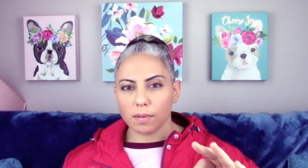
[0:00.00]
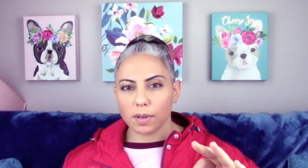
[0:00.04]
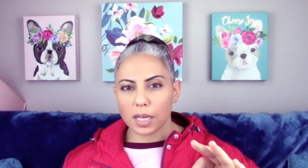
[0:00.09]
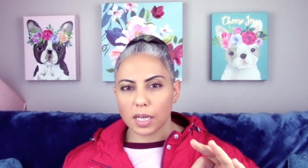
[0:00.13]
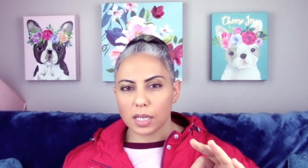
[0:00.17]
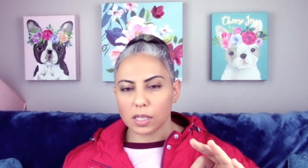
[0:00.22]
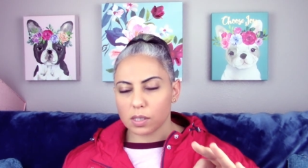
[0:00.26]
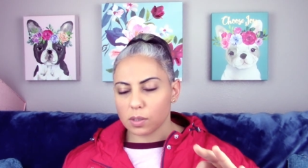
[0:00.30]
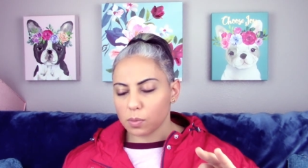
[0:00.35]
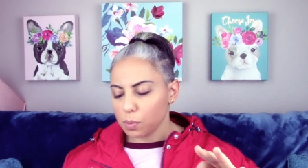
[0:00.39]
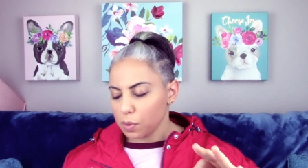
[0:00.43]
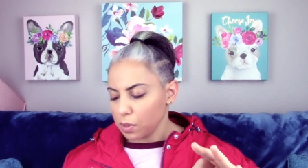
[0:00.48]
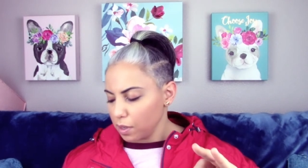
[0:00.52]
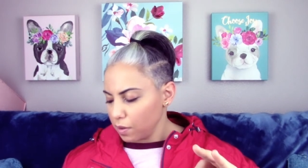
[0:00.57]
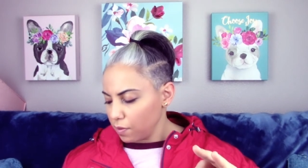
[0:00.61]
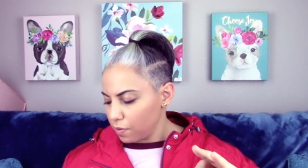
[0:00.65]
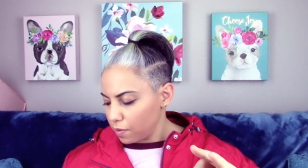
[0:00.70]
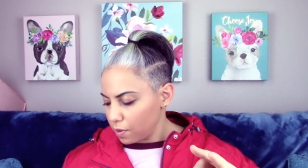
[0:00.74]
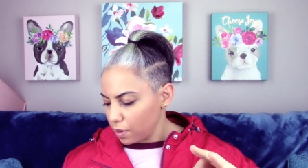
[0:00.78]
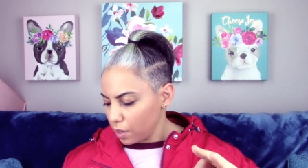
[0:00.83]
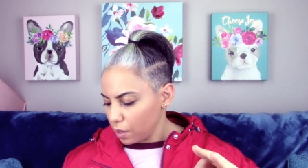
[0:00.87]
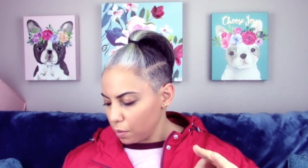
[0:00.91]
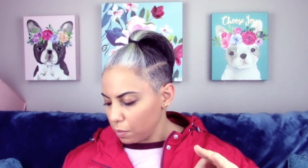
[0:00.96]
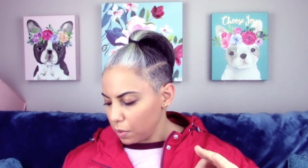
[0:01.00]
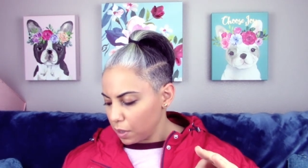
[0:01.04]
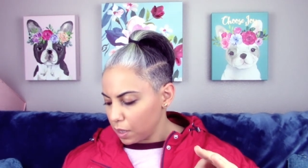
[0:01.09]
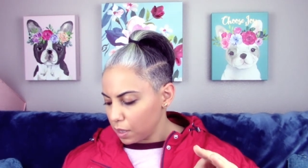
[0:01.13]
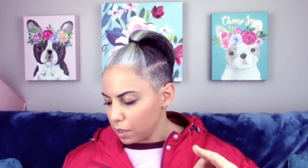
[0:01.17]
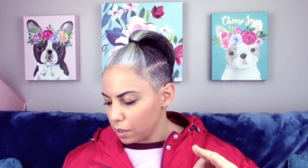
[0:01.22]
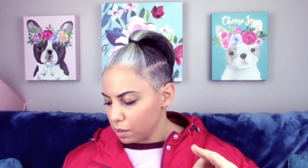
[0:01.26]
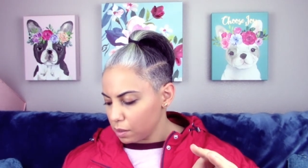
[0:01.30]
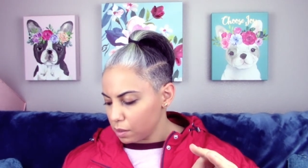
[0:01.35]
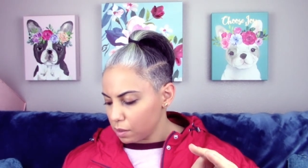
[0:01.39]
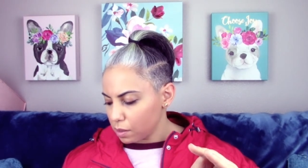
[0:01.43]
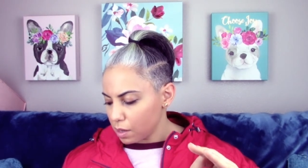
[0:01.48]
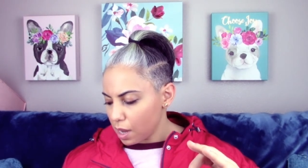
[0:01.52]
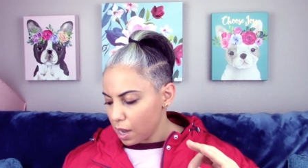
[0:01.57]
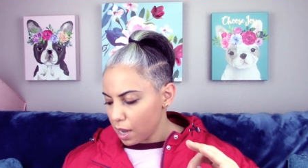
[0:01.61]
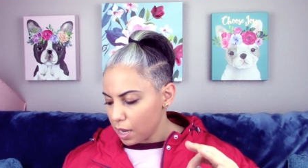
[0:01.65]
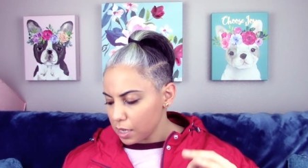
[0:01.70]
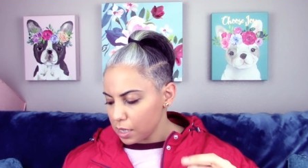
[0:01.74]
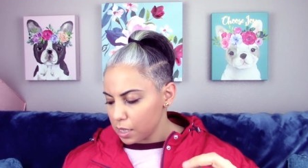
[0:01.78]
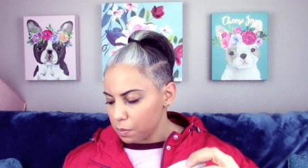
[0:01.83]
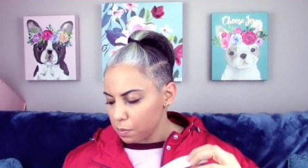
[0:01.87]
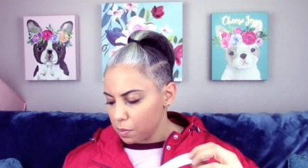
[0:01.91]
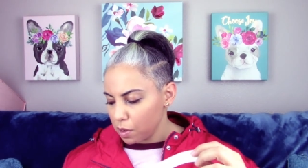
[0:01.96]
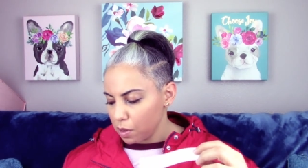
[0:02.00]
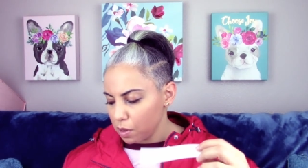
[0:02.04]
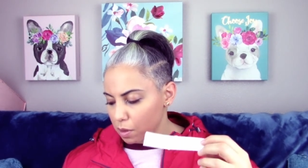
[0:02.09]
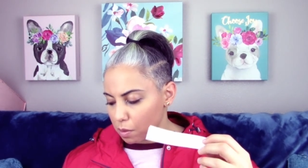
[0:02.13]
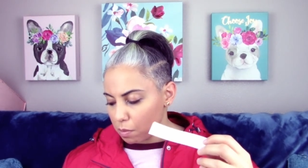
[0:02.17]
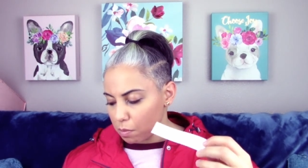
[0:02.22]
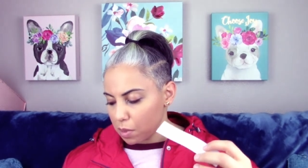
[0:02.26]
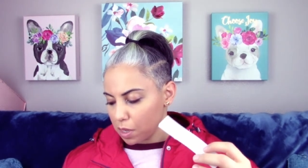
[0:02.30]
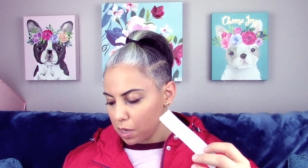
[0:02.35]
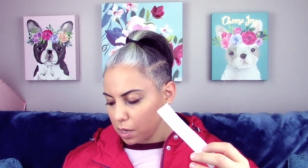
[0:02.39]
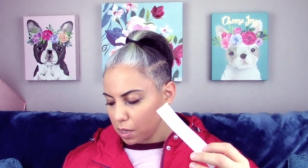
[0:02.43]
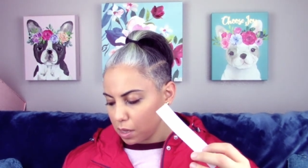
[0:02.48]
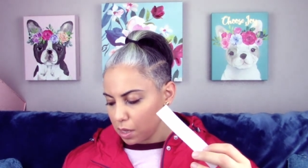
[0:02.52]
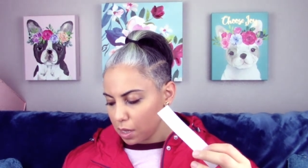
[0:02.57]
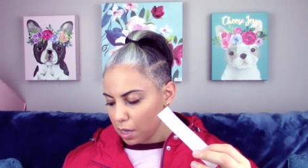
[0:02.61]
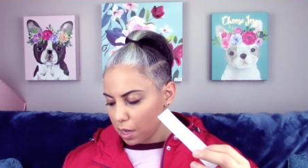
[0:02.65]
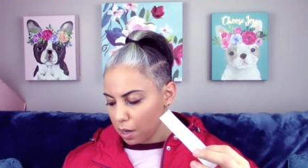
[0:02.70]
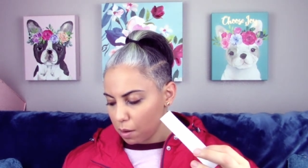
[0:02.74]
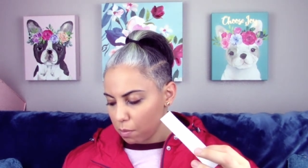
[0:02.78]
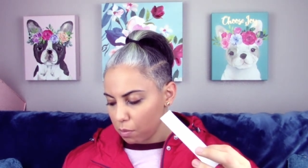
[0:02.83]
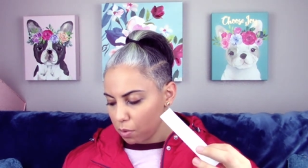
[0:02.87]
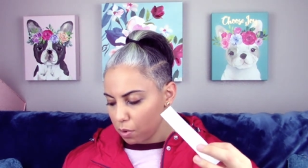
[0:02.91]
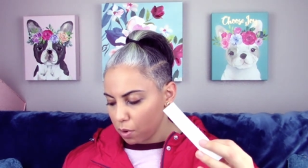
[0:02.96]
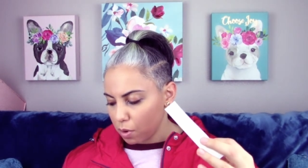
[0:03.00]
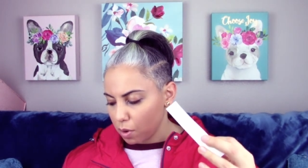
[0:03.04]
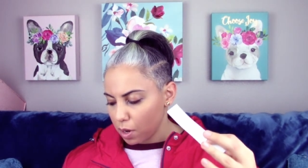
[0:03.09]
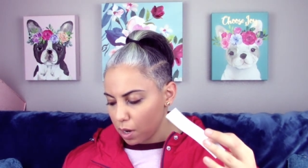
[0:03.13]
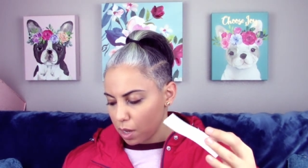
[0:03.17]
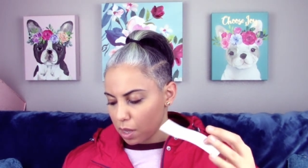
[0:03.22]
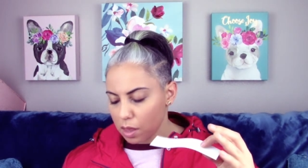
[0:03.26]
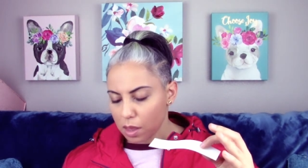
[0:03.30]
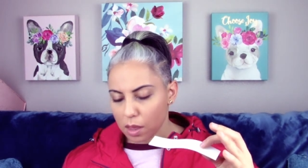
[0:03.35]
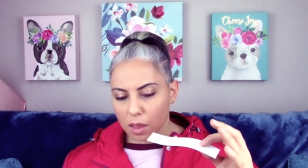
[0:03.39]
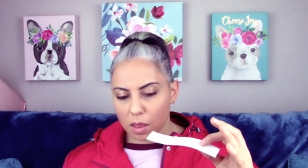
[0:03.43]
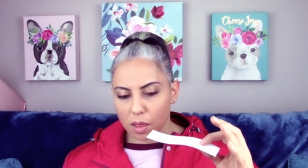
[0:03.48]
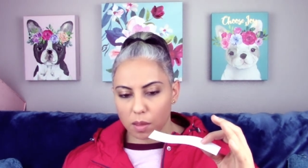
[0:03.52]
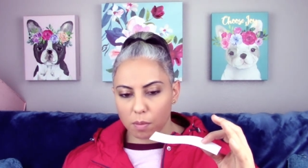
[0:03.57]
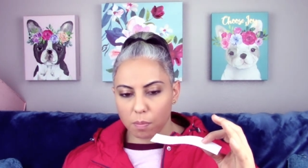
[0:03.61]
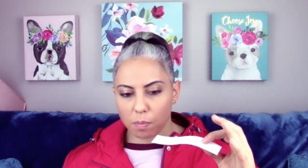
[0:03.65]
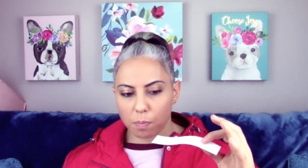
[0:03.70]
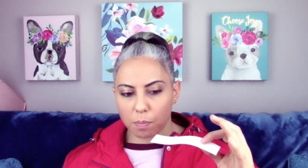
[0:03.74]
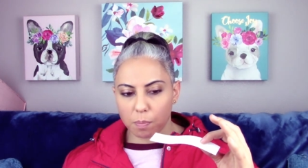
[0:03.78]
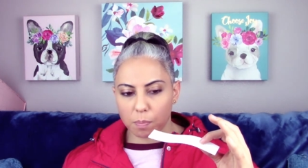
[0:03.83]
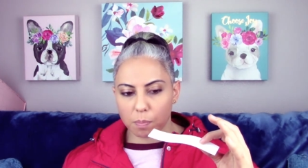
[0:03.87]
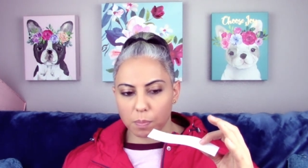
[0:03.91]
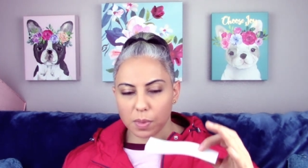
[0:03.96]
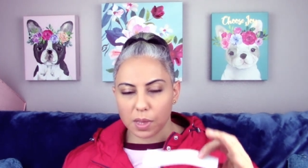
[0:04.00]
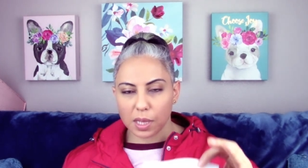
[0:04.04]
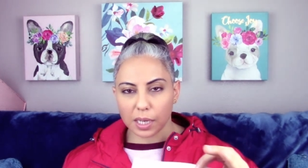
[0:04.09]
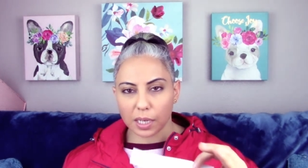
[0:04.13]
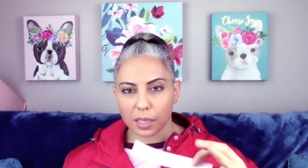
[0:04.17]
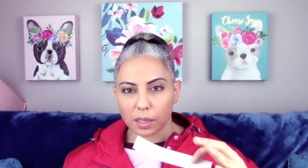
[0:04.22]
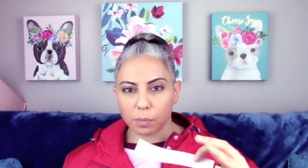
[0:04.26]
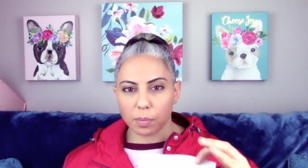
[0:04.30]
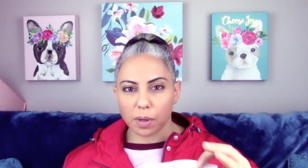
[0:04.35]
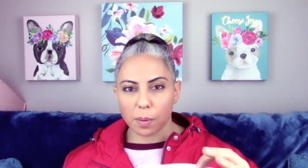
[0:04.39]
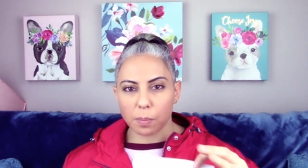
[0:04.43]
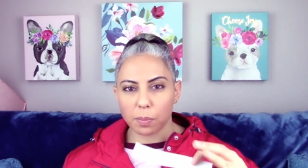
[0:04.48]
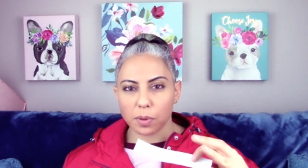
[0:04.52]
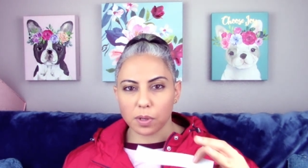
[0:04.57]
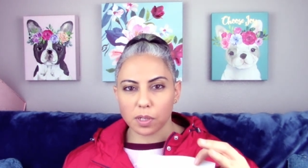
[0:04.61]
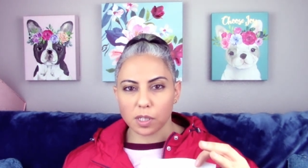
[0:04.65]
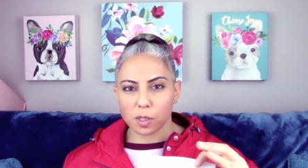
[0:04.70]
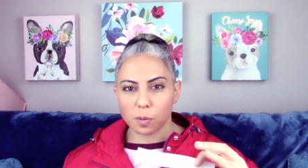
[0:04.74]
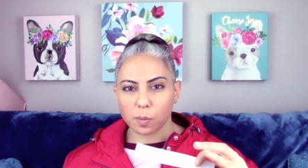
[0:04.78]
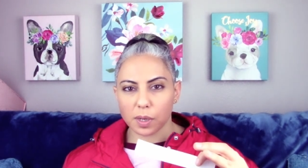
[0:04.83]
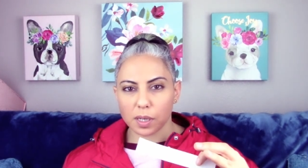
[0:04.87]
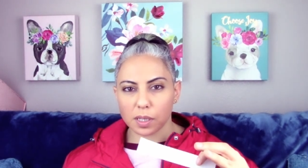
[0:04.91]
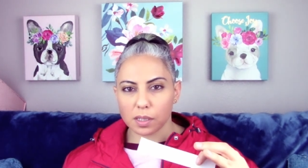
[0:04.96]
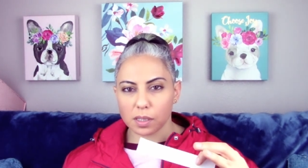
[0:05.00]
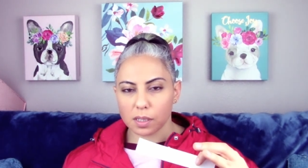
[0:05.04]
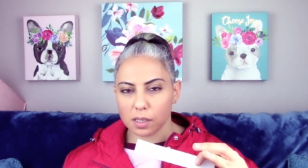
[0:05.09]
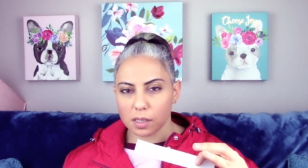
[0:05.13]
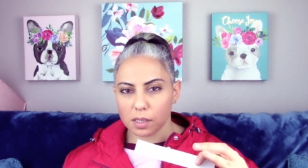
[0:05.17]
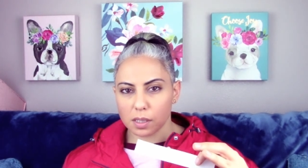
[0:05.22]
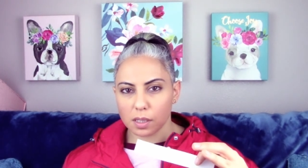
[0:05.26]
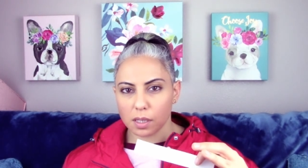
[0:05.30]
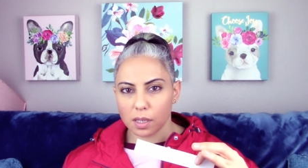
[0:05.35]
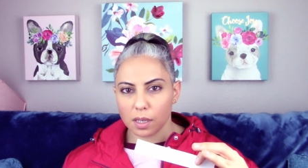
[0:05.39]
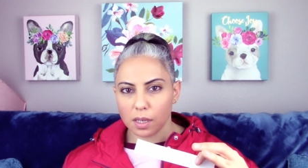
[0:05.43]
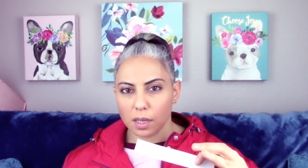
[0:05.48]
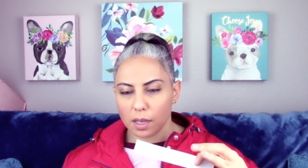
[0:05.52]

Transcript: it's really funny because I smelled the mint and the amber and the like pepper and spices,